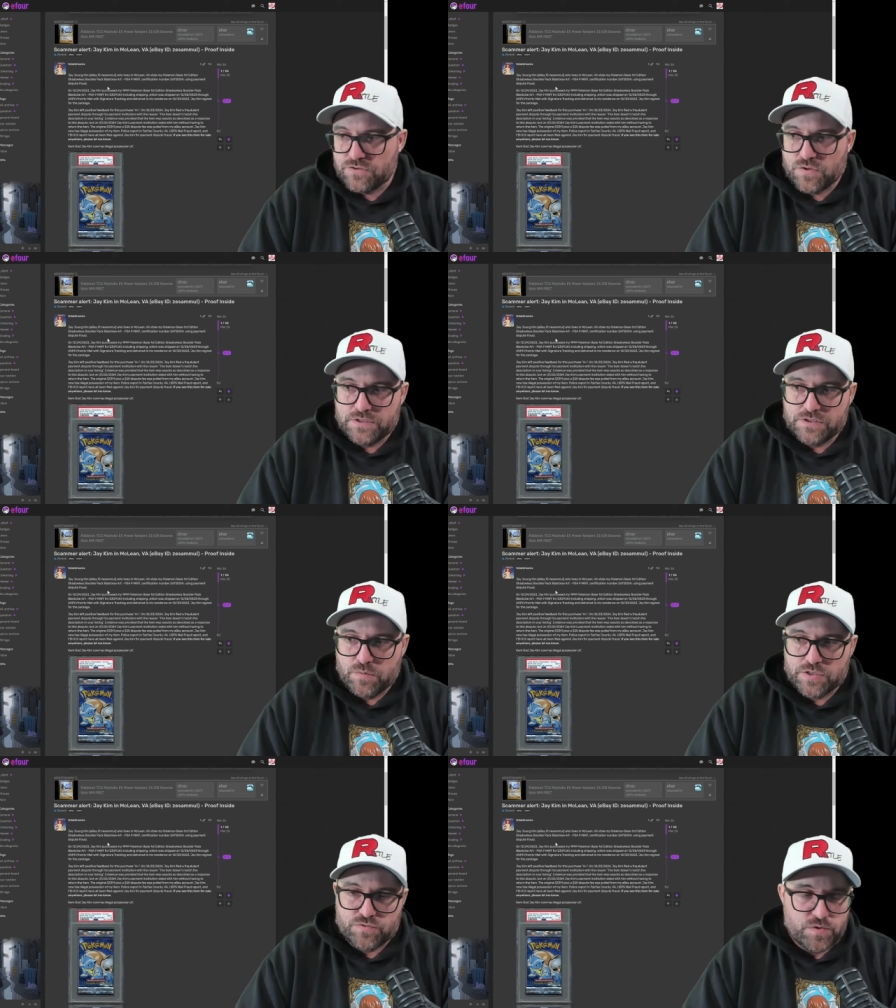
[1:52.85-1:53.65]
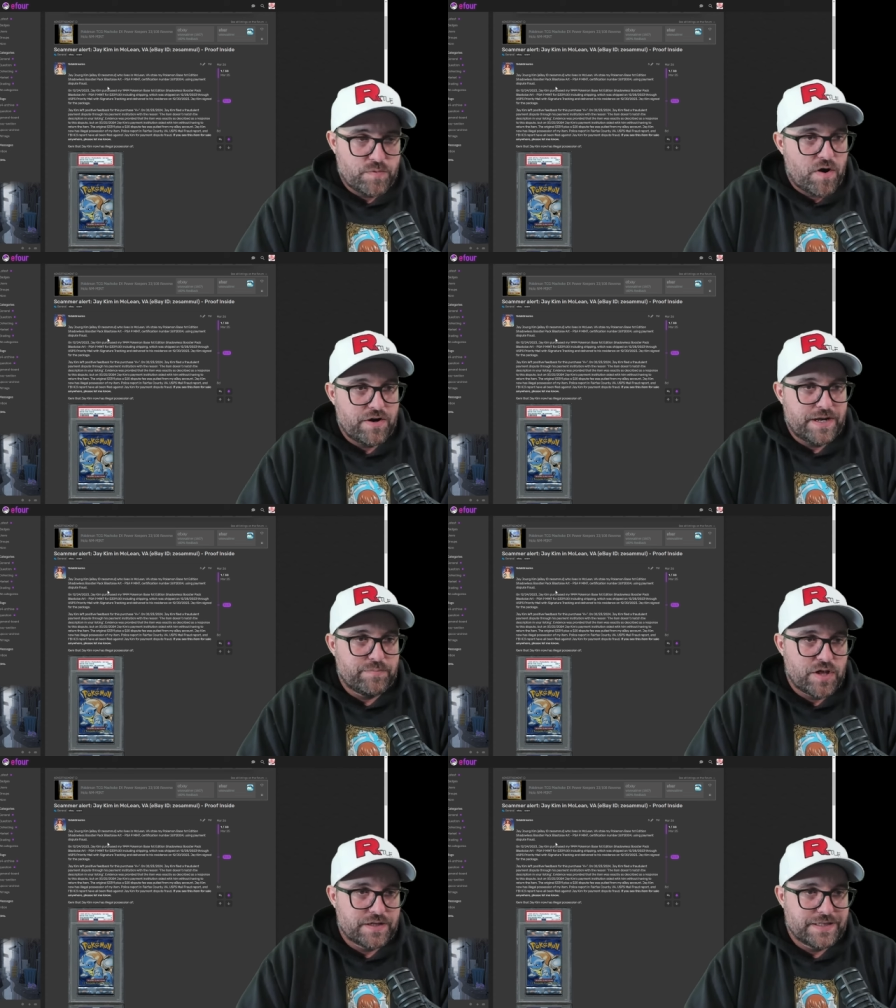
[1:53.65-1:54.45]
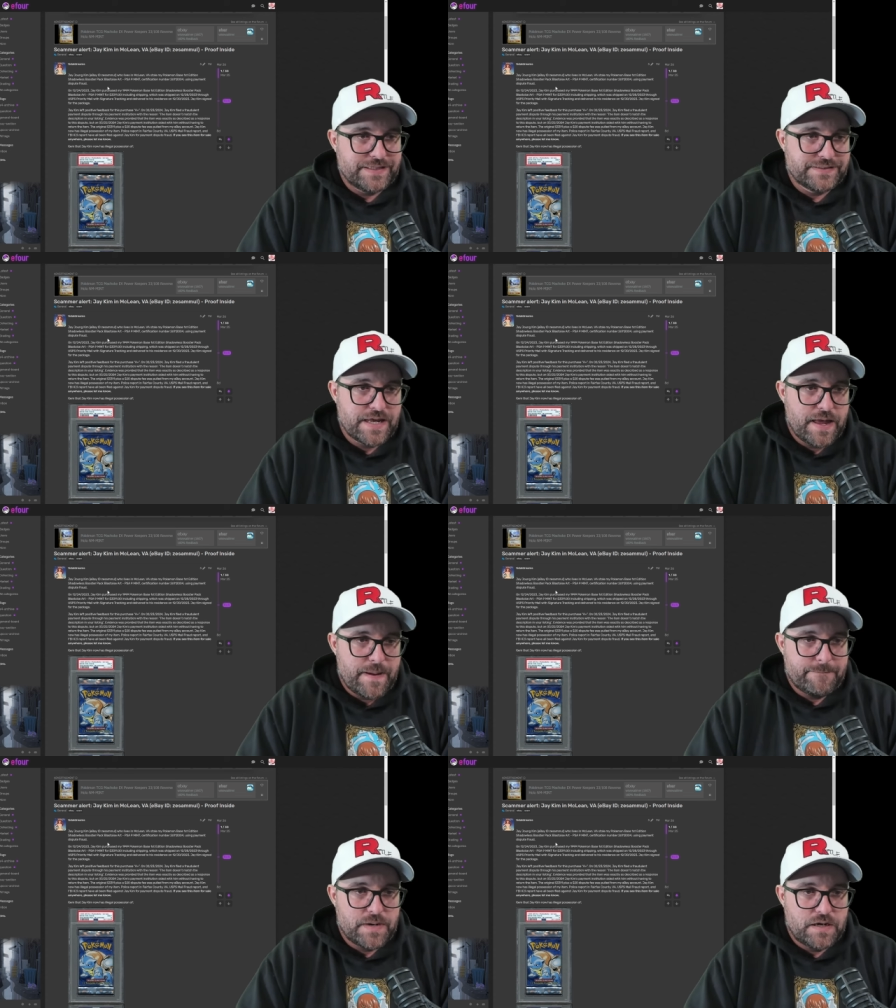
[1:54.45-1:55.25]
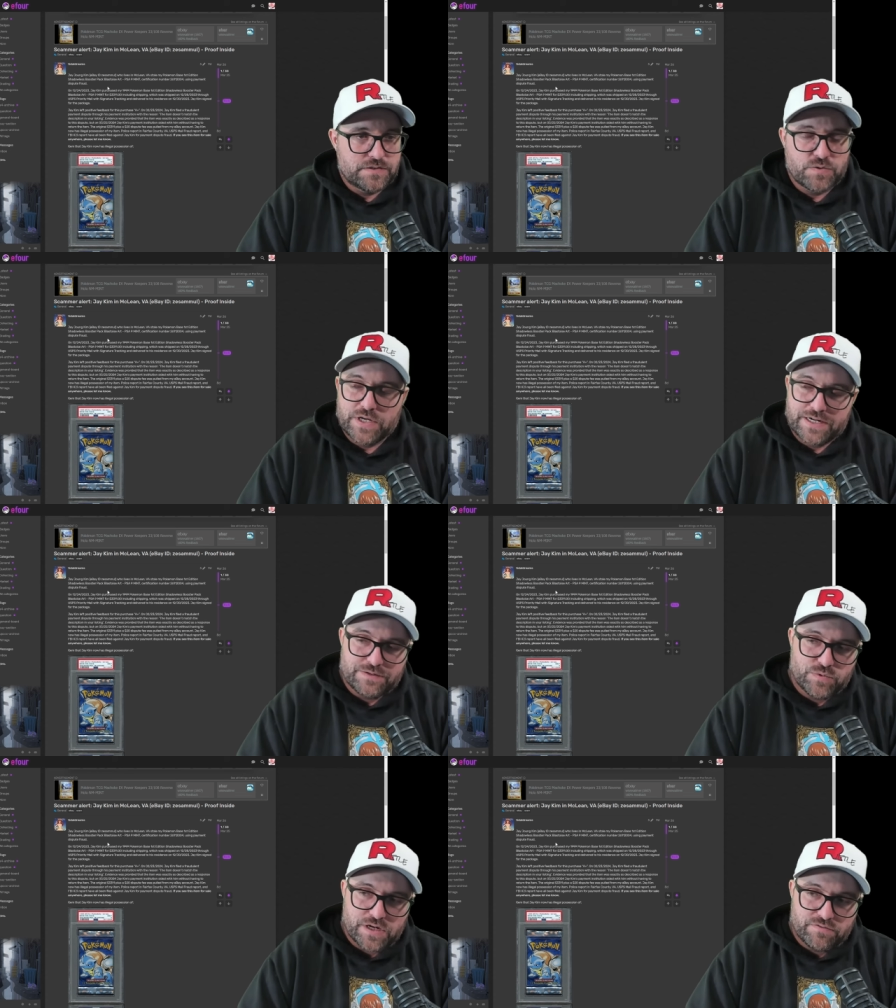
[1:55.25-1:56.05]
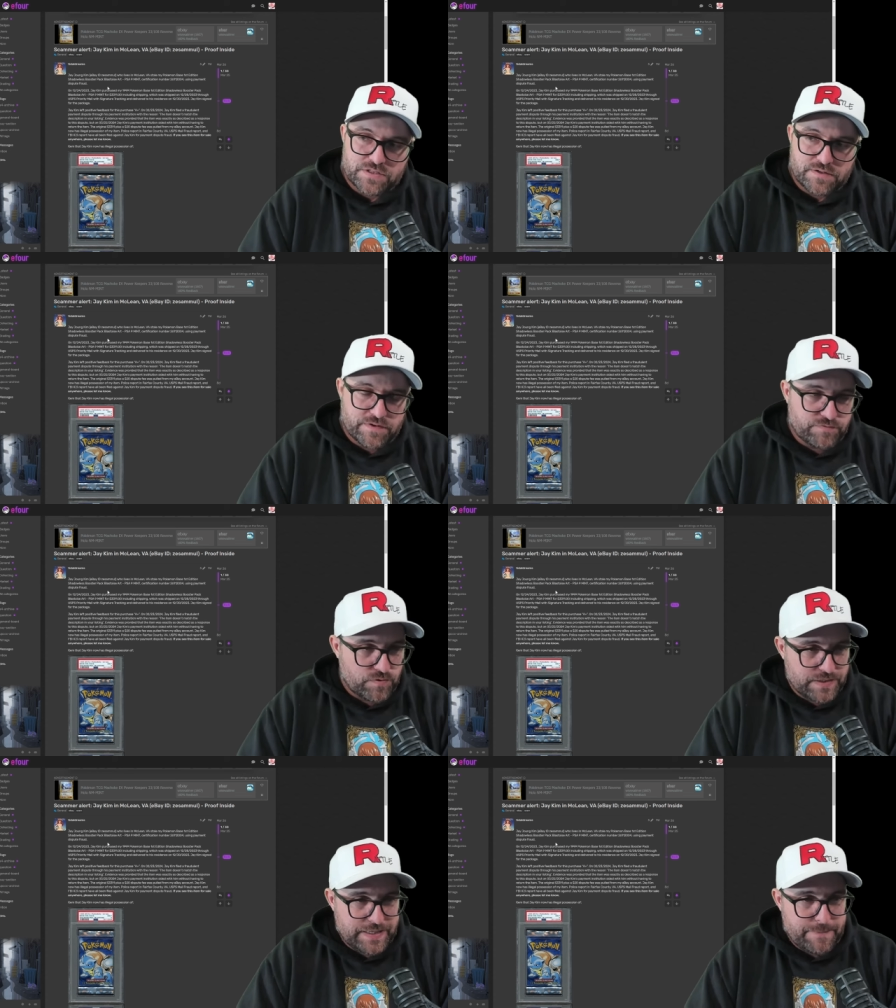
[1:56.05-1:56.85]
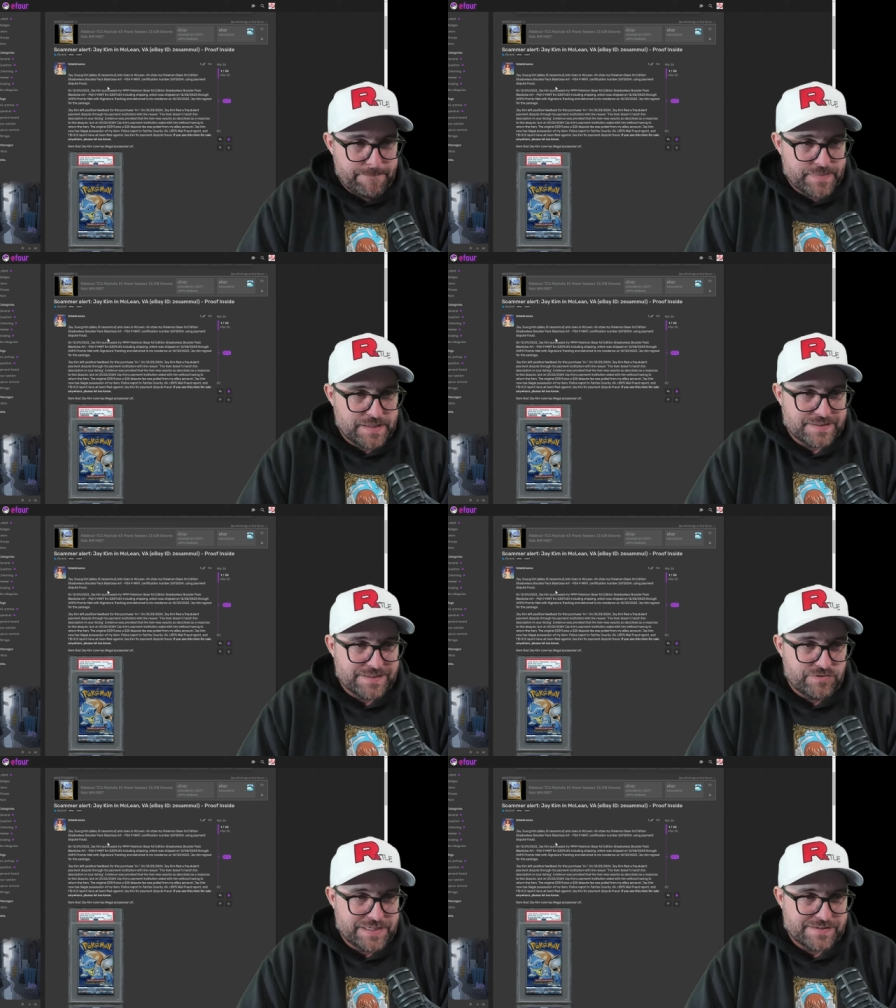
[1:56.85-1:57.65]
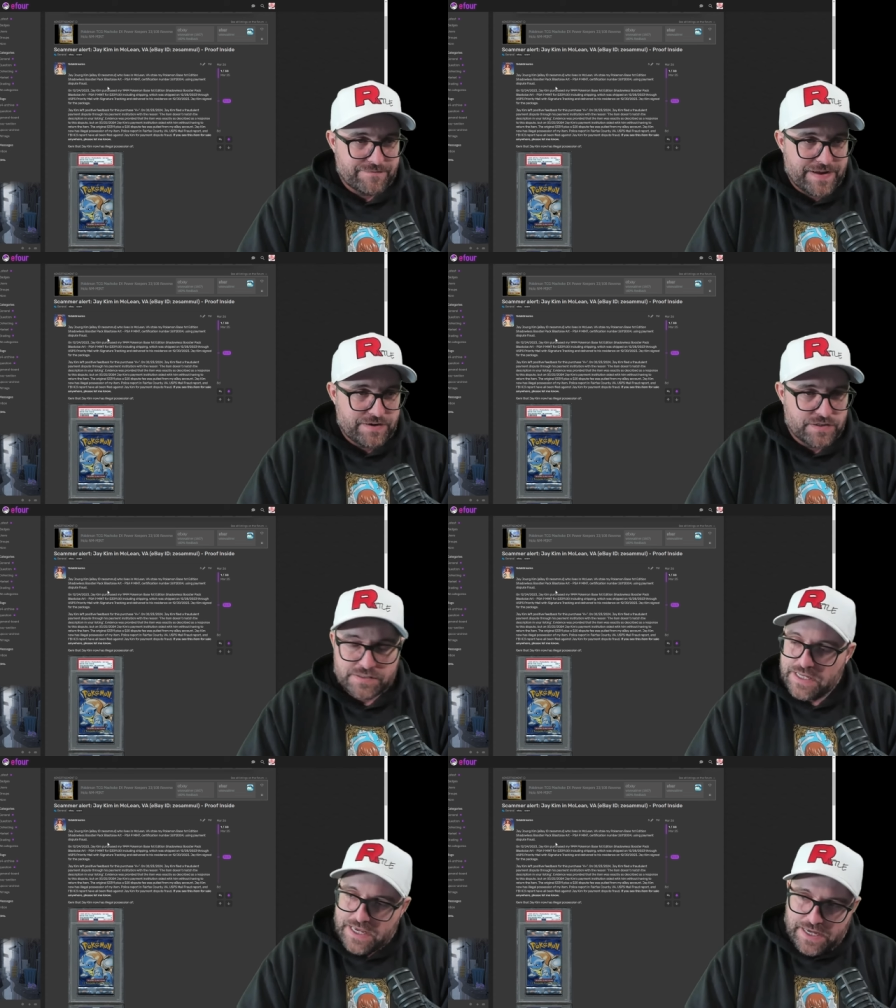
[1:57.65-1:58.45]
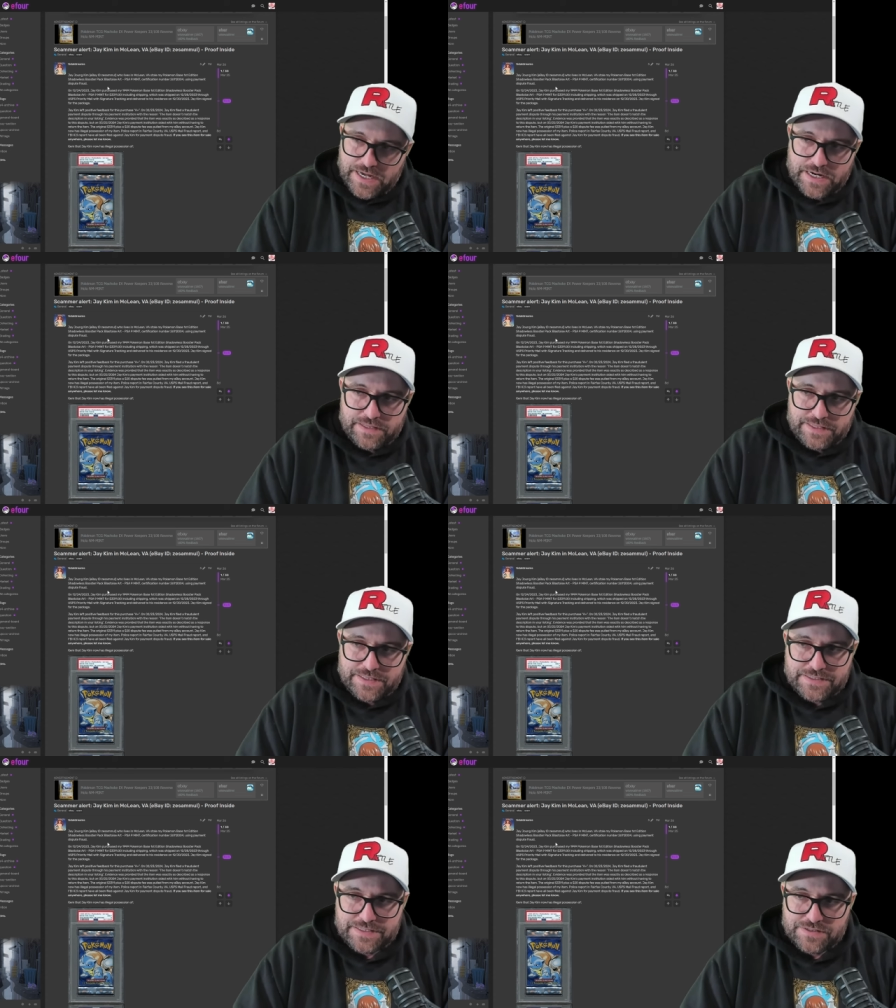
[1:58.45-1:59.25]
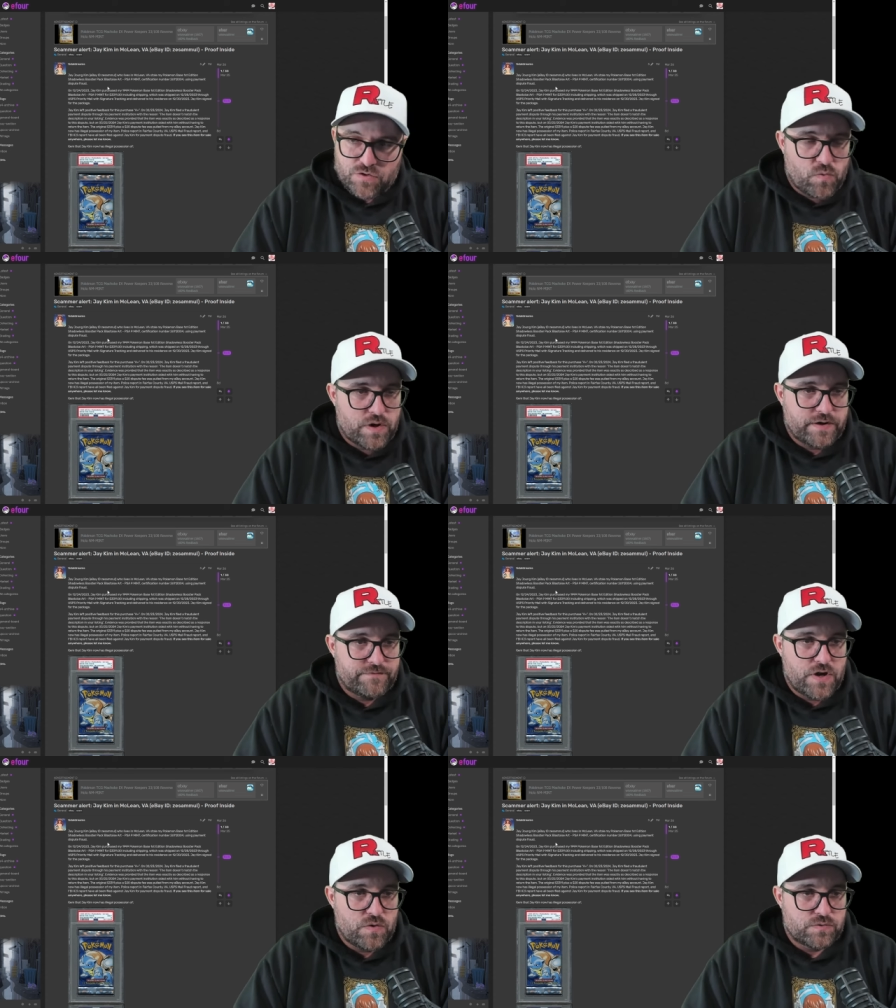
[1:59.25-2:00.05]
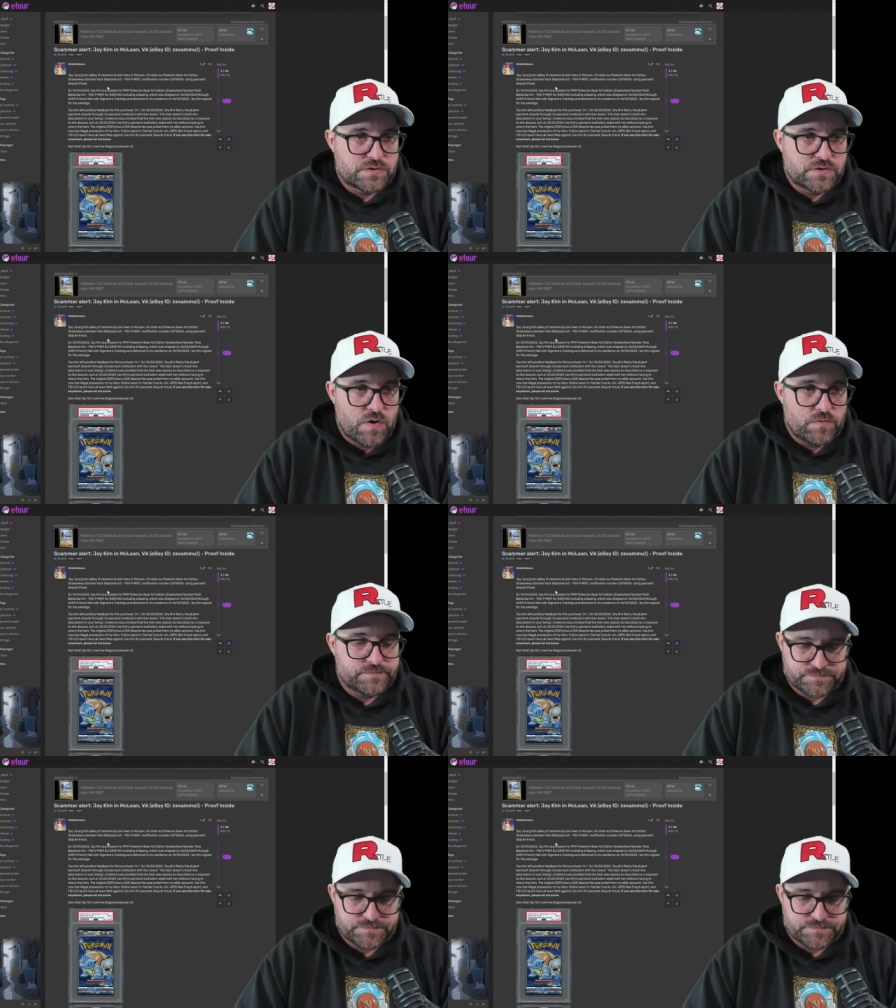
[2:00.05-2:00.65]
There's only so much room on a block list, so we gotta reserve it for the serious offenders, and I think this is one of those. So,